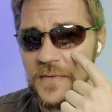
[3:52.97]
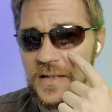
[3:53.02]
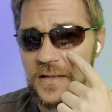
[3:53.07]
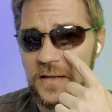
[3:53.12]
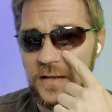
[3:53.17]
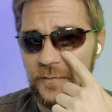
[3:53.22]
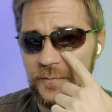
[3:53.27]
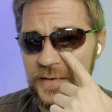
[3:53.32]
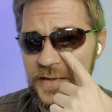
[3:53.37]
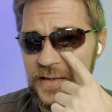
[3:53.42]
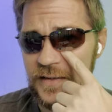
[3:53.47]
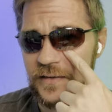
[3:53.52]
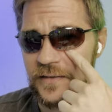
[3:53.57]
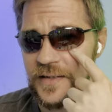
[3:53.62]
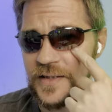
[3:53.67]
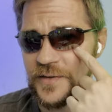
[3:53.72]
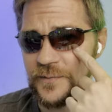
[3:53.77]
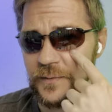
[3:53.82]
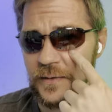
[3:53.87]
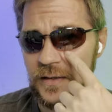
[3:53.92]
Now, I will say on
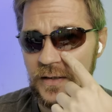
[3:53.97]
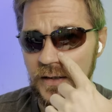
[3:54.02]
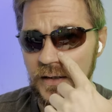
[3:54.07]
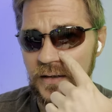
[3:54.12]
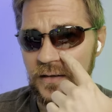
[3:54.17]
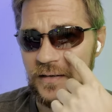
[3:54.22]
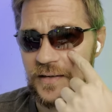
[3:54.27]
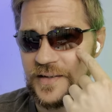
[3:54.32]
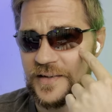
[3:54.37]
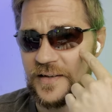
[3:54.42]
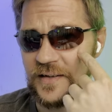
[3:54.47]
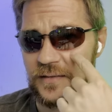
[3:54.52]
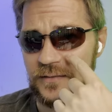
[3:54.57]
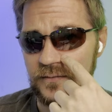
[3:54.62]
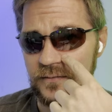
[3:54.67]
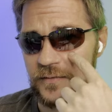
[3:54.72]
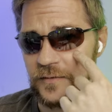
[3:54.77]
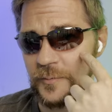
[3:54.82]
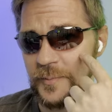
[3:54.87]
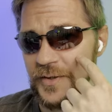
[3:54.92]
this one, it's cut a
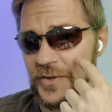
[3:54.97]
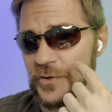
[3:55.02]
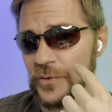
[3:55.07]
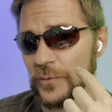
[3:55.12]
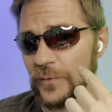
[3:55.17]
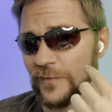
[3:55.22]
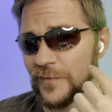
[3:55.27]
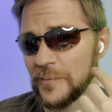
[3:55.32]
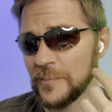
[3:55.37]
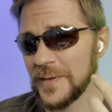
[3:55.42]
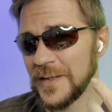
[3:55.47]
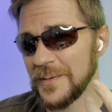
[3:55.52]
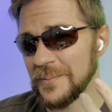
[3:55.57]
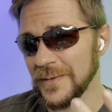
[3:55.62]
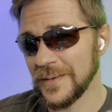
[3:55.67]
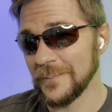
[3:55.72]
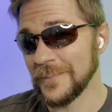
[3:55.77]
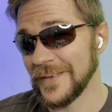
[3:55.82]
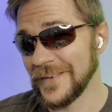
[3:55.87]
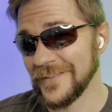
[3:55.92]
little bit short for me,
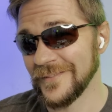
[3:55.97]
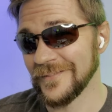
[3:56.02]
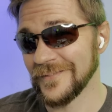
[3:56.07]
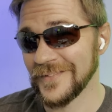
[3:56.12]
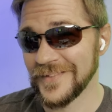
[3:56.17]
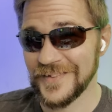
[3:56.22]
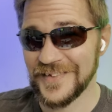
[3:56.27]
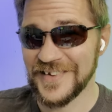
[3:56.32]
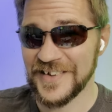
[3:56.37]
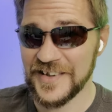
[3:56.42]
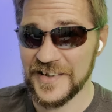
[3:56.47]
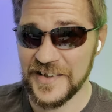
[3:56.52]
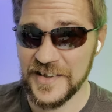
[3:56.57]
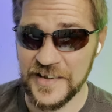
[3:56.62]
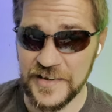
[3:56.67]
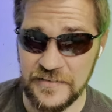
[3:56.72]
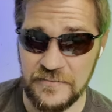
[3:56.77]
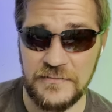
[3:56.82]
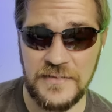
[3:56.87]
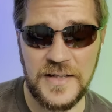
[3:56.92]
but I mean, it's
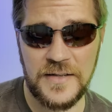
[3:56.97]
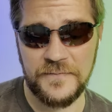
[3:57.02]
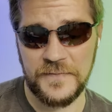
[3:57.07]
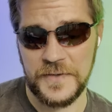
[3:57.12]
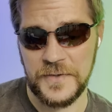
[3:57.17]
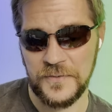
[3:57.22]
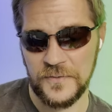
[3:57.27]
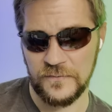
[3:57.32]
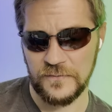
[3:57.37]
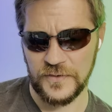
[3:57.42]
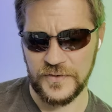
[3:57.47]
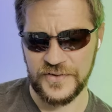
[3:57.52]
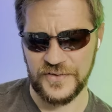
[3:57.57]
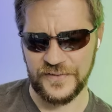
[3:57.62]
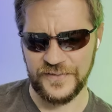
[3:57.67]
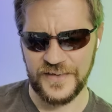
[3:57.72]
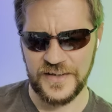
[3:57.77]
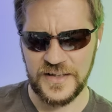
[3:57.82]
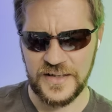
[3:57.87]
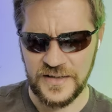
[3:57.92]
just kind of a
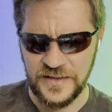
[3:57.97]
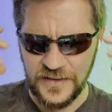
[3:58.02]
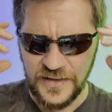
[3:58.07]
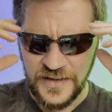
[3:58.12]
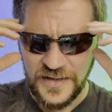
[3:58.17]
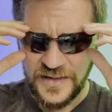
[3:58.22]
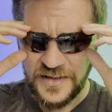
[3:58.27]
universal thing.